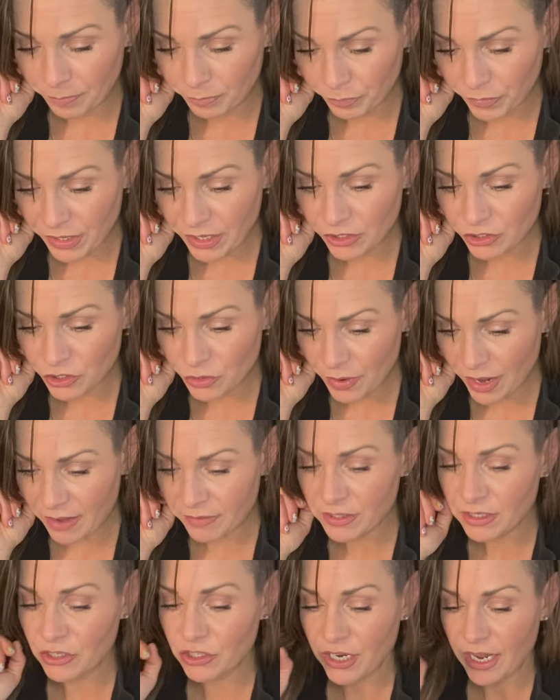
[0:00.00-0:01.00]
because you have
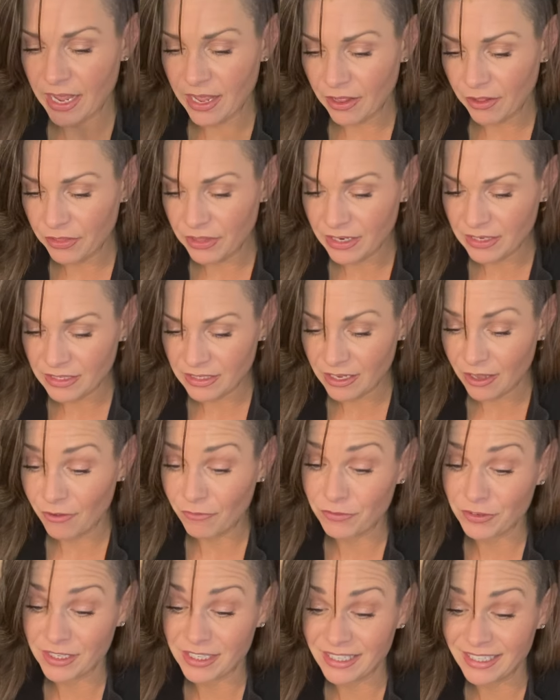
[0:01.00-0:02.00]
such a healthy
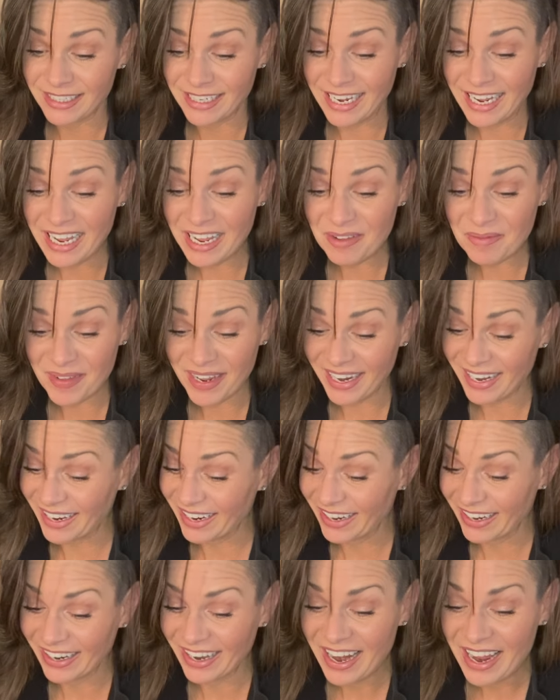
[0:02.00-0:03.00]
self-esteem
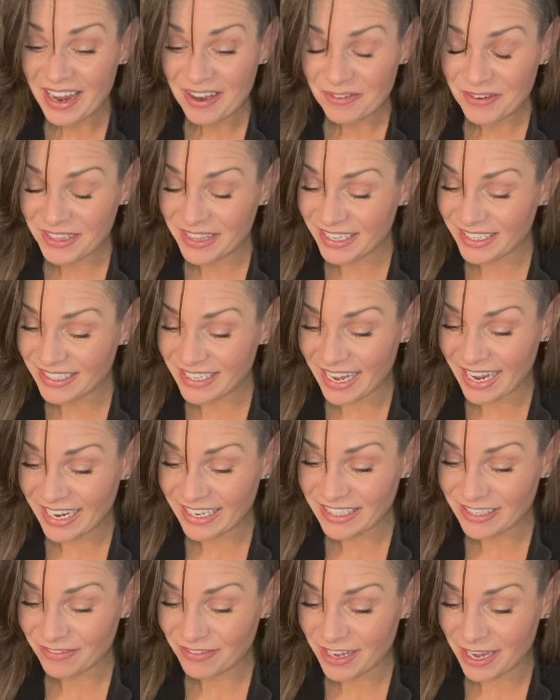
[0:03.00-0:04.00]
here with this
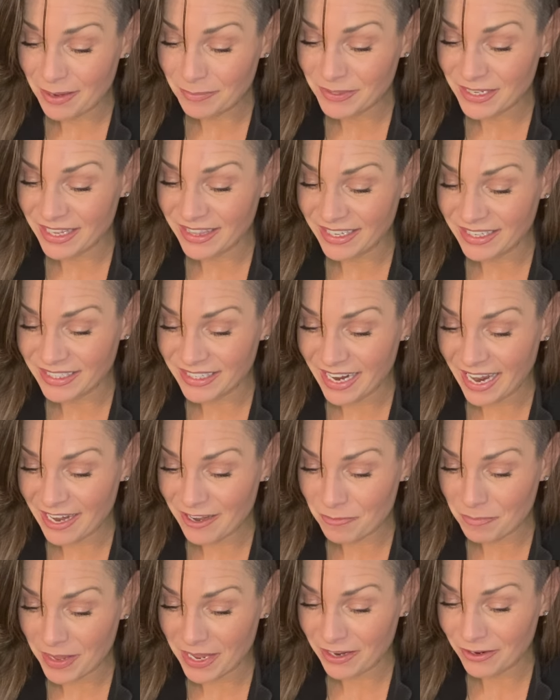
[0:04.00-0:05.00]
Ace of Cups and this Nine
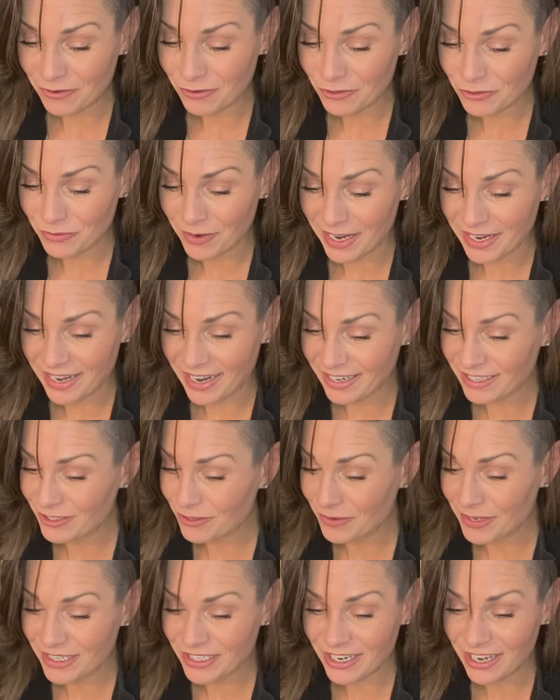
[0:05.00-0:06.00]
of Pentacles right next
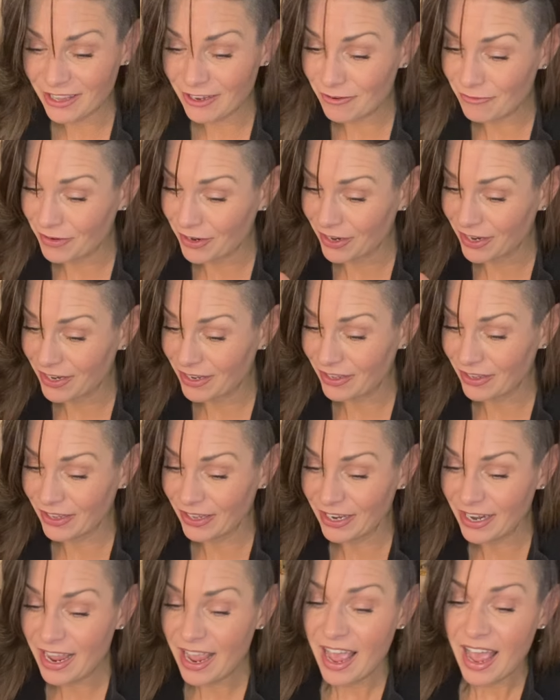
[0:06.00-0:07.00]
to each other. Very
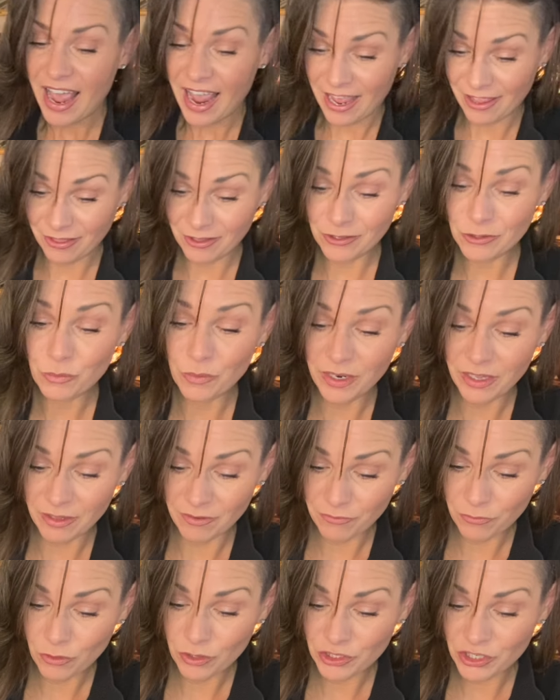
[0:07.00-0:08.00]
good. And this Wheel
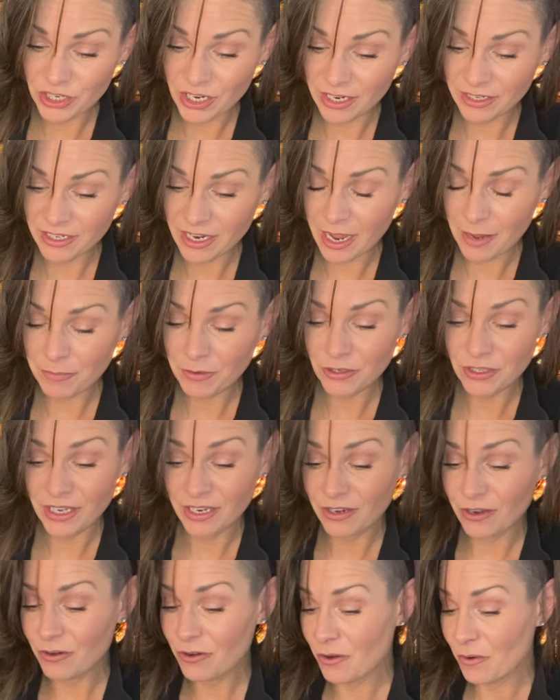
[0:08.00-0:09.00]
of Fortune on top, you
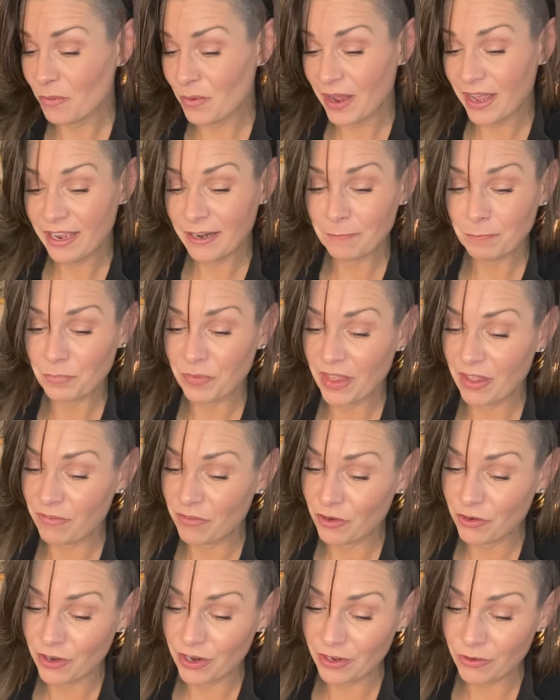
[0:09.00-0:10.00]
said, you know what? If
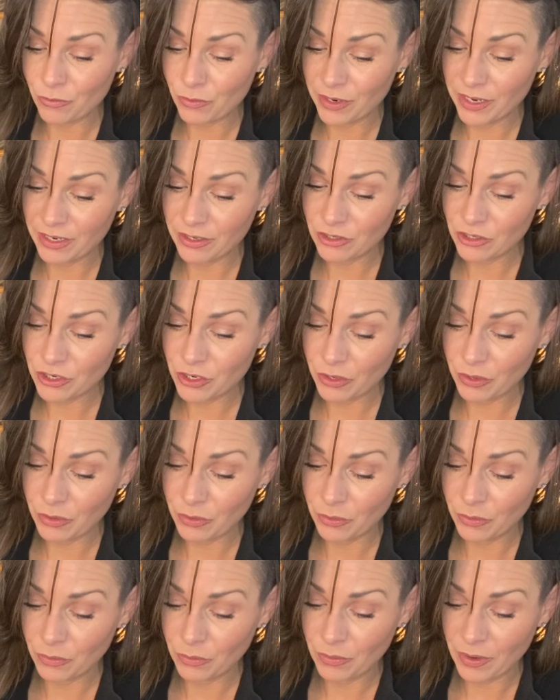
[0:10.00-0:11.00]
you're not going
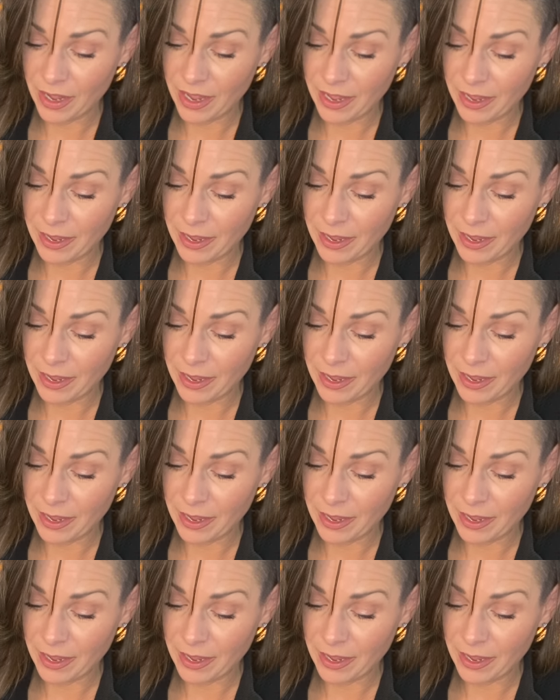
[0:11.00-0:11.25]
to